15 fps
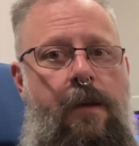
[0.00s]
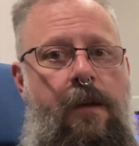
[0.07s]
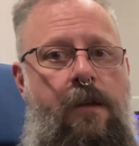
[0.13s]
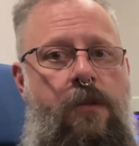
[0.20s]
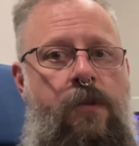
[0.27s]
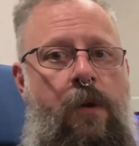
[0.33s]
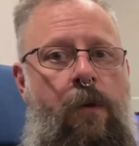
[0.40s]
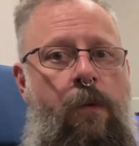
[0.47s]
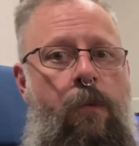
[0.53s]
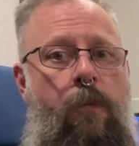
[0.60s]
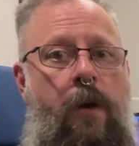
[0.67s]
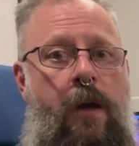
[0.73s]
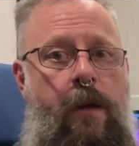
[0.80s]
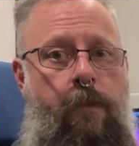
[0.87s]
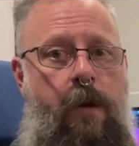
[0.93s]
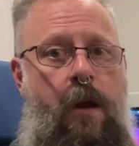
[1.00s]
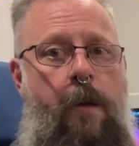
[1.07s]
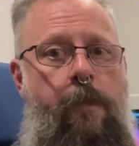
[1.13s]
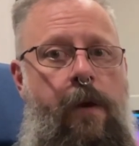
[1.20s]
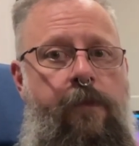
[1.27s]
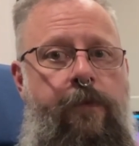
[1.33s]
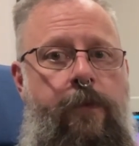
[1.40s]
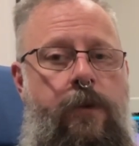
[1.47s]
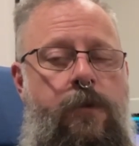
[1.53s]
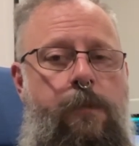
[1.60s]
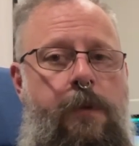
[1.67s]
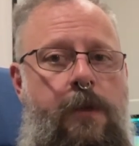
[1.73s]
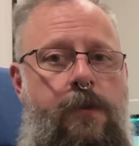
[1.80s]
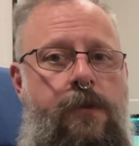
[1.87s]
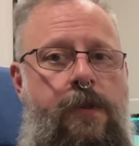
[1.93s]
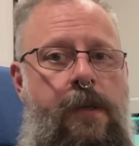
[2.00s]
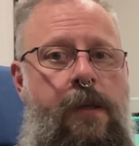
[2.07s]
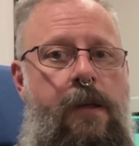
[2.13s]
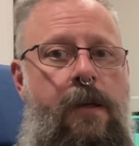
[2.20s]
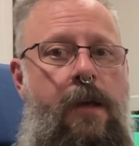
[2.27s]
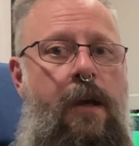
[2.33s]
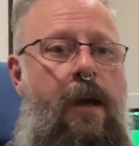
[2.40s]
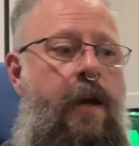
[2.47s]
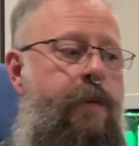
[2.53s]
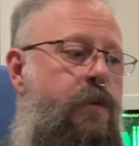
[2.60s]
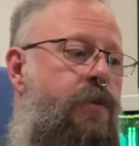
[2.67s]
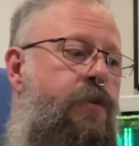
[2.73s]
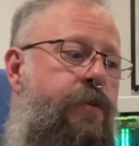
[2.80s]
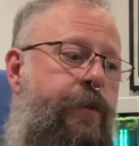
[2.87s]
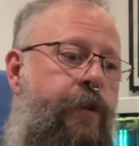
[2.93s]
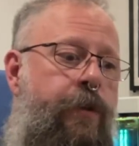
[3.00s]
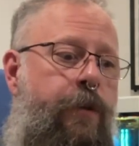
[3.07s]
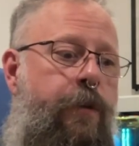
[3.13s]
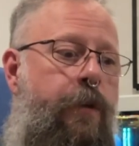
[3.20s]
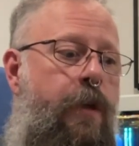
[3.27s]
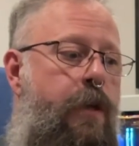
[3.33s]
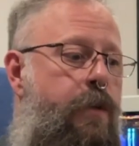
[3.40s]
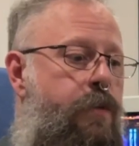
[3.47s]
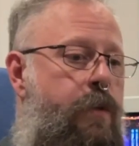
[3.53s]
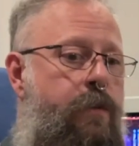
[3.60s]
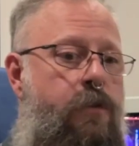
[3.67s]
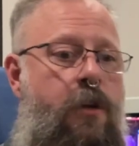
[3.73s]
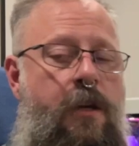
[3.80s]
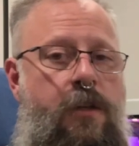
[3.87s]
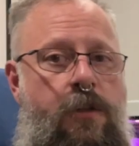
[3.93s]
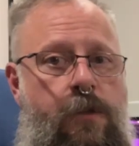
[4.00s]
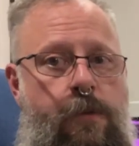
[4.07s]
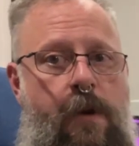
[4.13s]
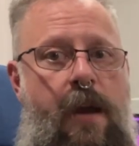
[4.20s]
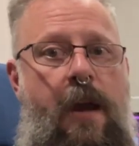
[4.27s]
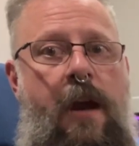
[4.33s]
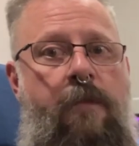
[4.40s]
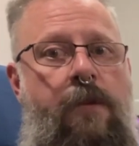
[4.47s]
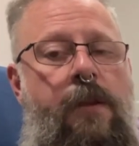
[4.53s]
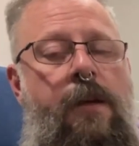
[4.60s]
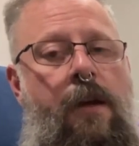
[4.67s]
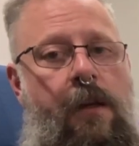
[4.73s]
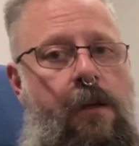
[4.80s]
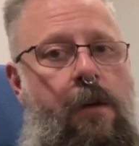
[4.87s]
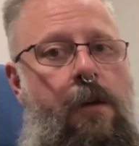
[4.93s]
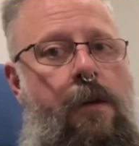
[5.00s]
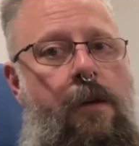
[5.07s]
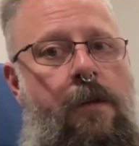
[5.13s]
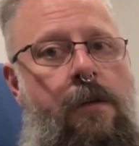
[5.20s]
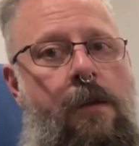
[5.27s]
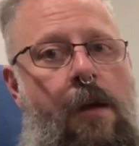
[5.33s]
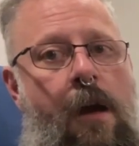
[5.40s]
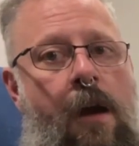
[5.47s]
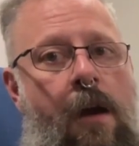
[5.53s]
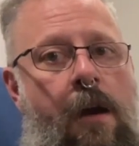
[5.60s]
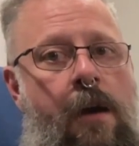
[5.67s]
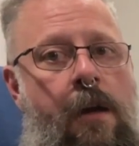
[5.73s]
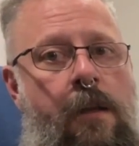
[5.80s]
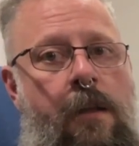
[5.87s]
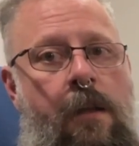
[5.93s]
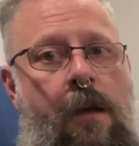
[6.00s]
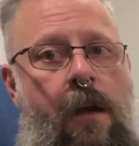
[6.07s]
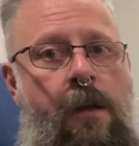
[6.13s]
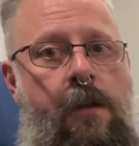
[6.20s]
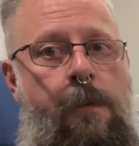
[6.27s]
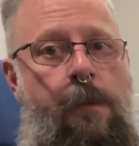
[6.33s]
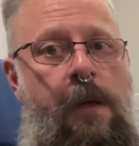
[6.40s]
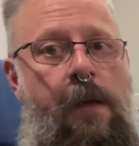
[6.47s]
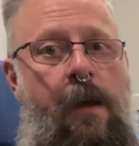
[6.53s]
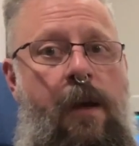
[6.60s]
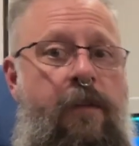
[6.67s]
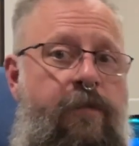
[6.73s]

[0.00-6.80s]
So when I got my first PC, I was still sort of trying to do everything I could on the Amiga.